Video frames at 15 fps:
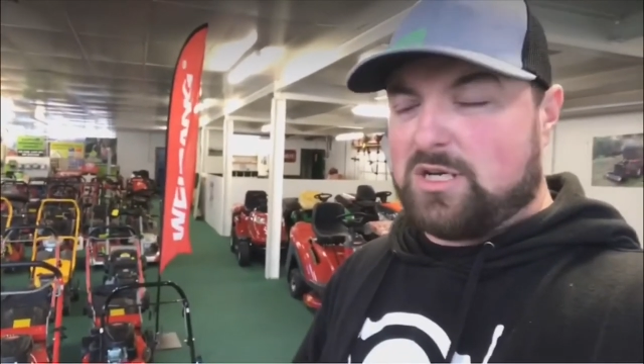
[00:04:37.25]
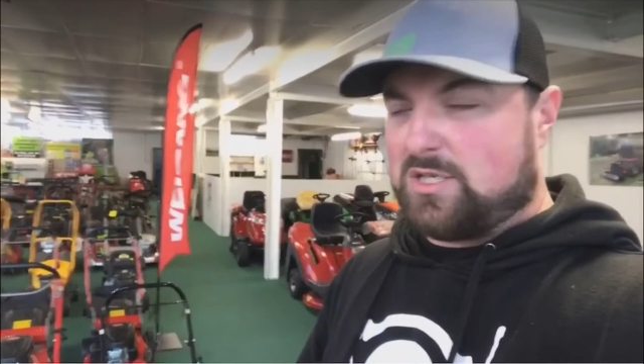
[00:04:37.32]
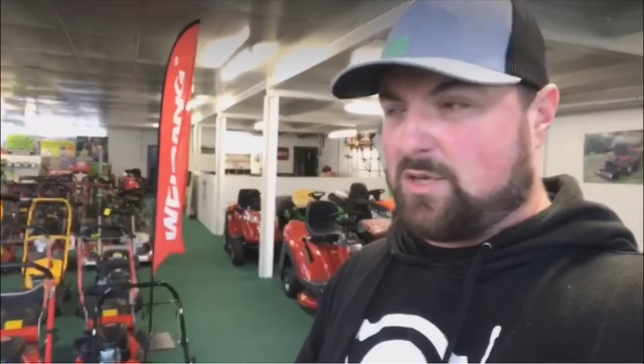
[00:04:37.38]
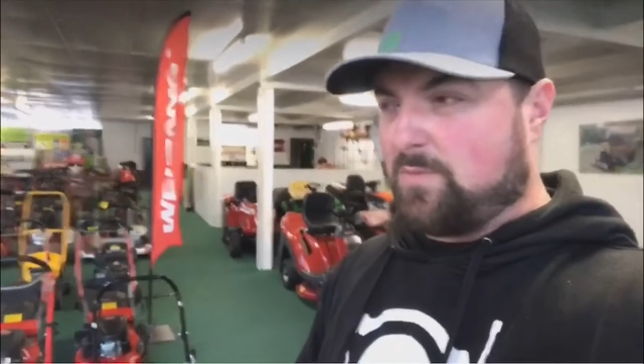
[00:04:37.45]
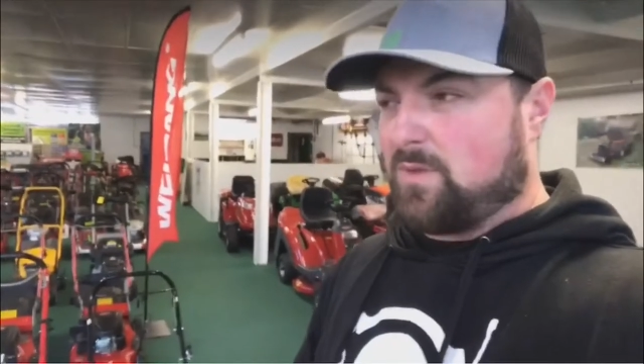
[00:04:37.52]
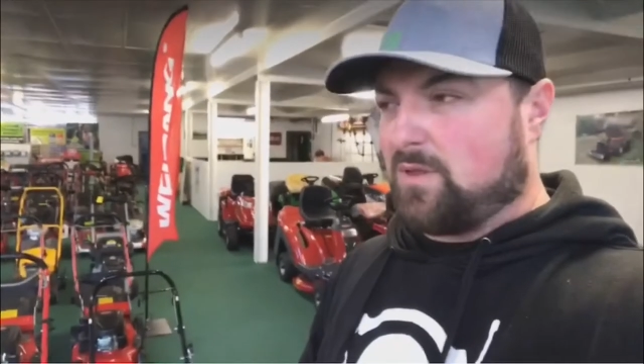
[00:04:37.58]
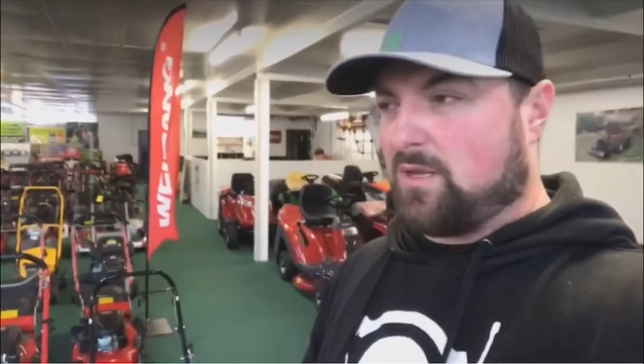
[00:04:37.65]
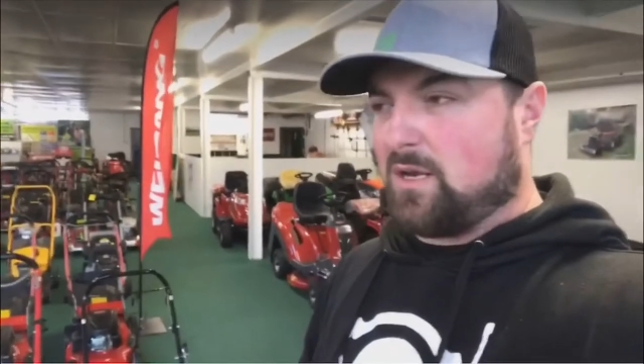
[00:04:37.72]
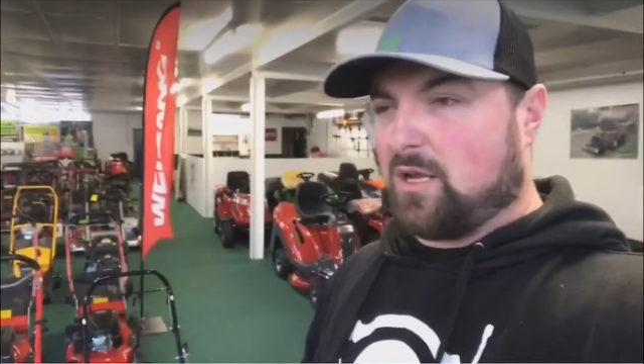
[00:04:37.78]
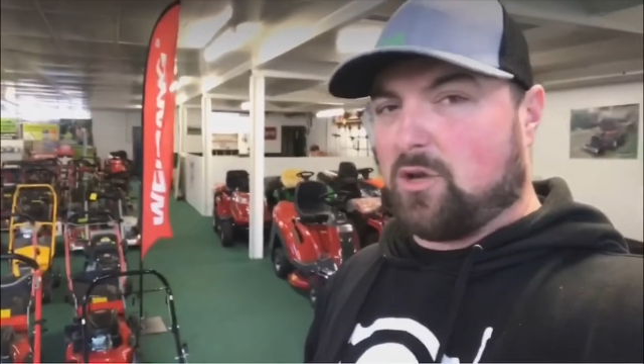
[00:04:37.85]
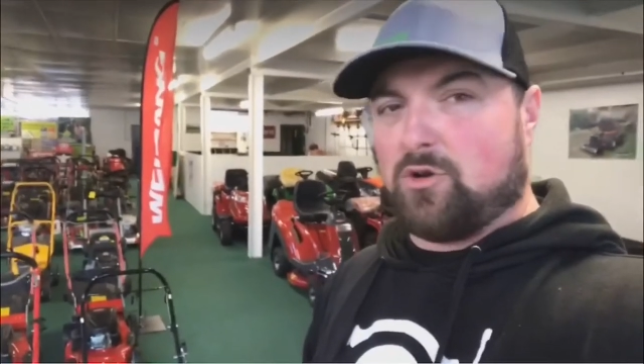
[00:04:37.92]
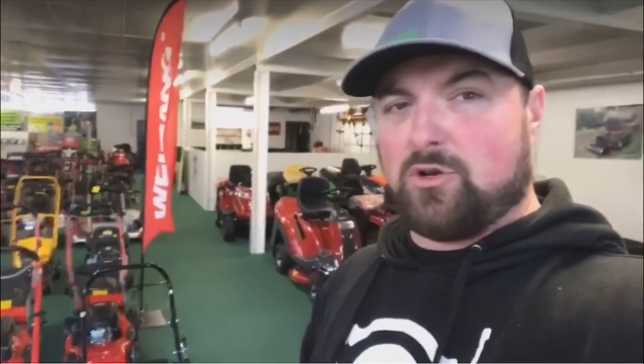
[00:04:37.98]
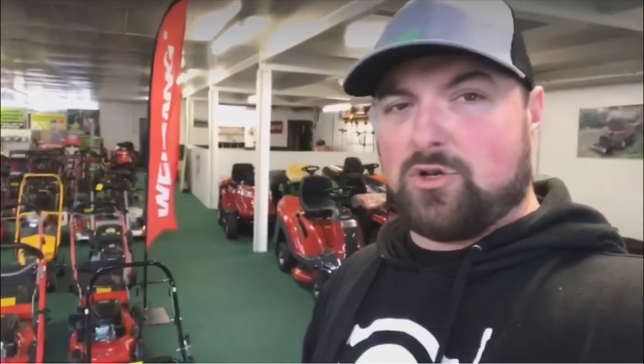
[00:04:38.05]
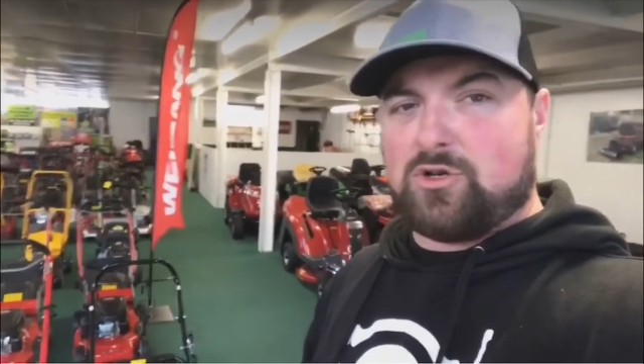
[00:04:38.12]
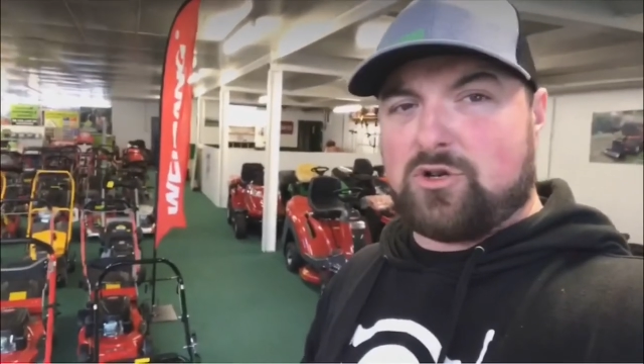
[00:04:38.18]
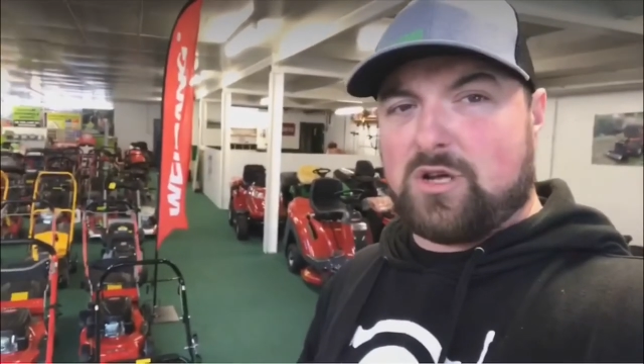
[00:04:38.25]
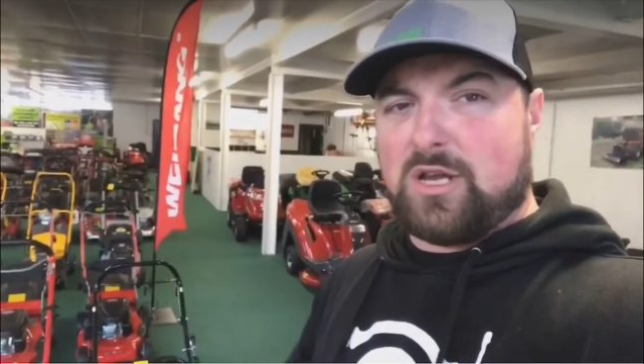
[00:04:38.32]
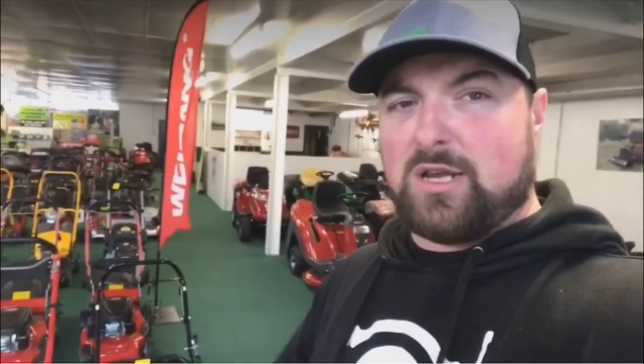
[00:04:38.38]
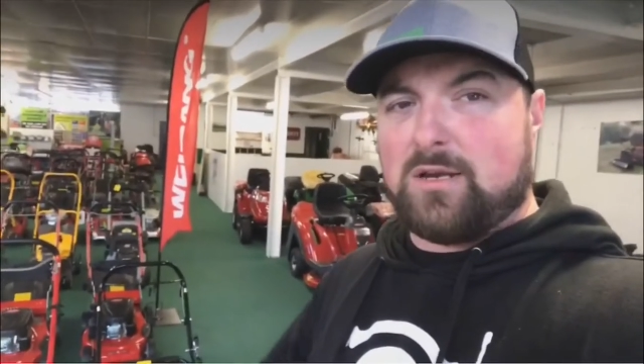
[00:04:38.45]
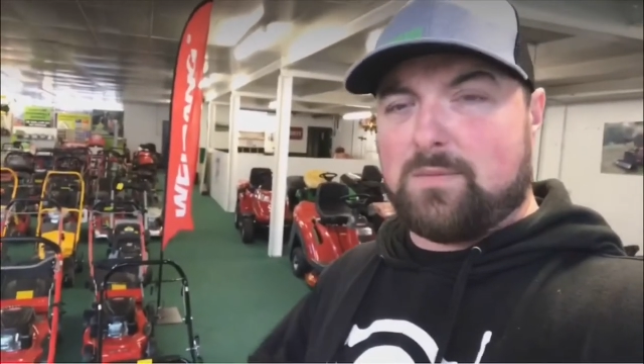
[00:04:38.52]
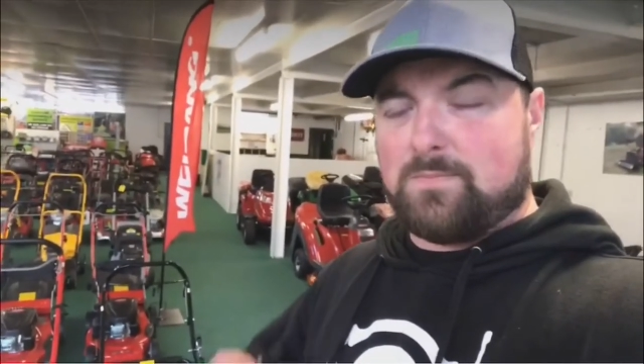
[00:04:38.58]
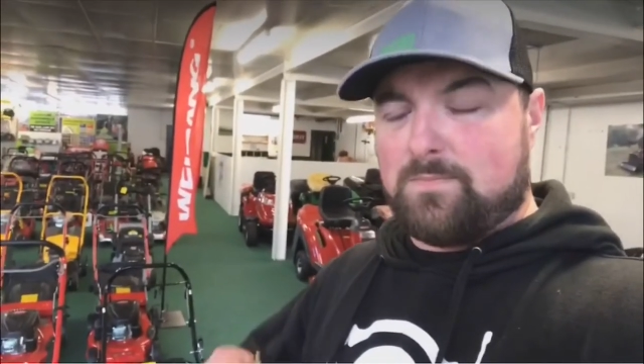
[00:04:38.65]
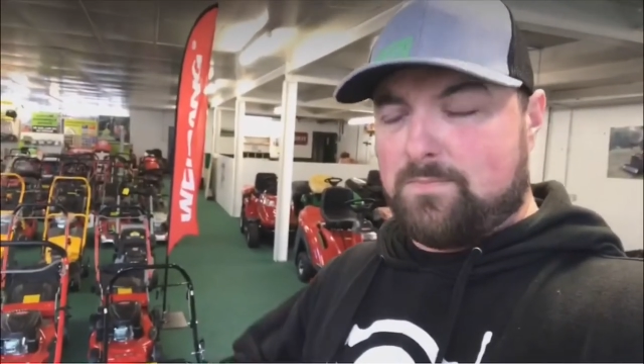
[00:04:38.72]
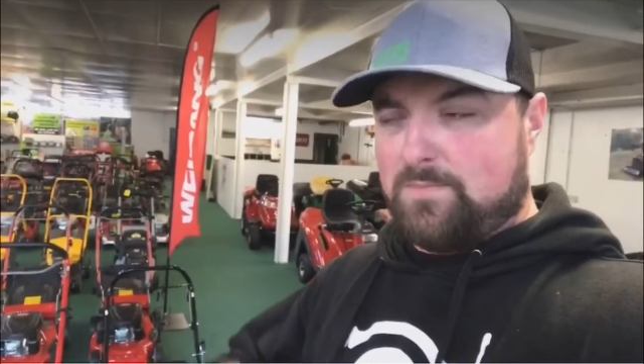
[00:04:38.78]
It's something that I'm going to try and